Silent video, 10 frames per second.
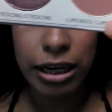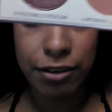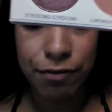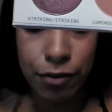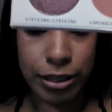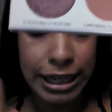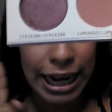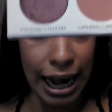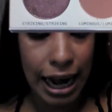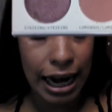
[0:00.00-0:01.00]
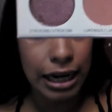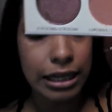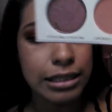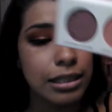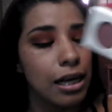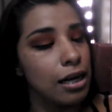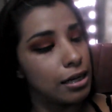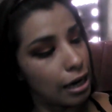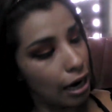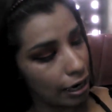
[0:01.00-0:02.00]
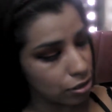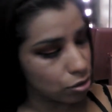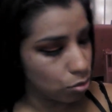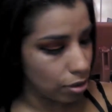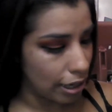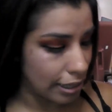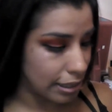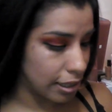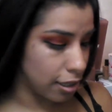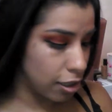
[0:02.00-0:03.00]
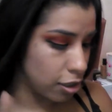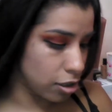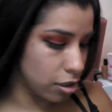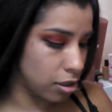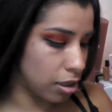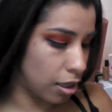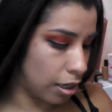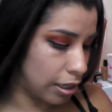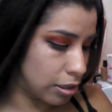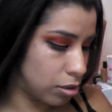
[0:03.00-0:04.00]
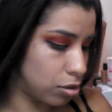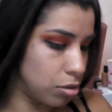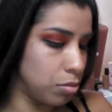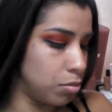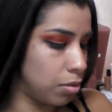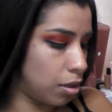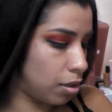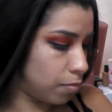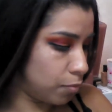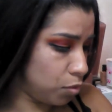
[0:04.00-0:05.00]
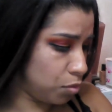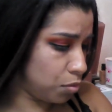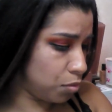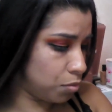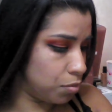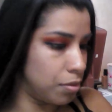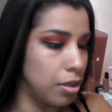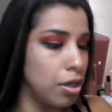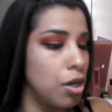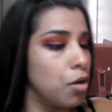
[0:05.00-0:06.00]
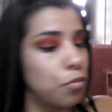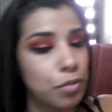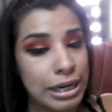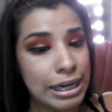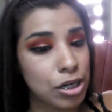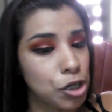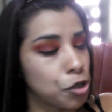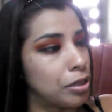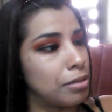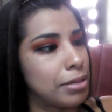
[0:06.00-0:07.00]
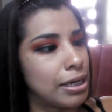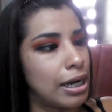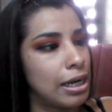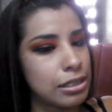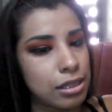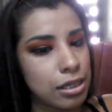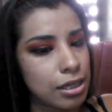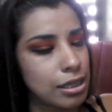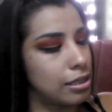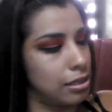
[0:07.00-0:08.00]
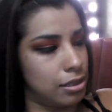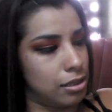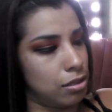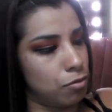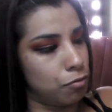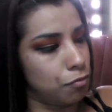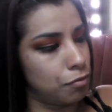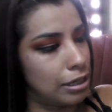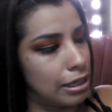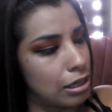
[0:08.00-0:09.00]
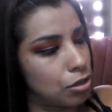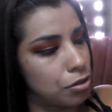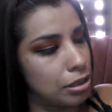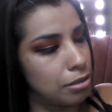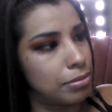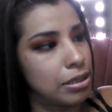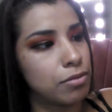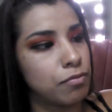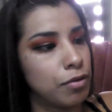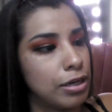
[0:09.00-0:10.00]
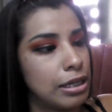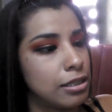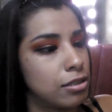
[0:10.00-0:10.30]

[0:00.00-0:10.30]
It's for the eyes. Now, I do like the colors. I do. Um, ooh, really creamy, guys. Look at this. Really creamy, really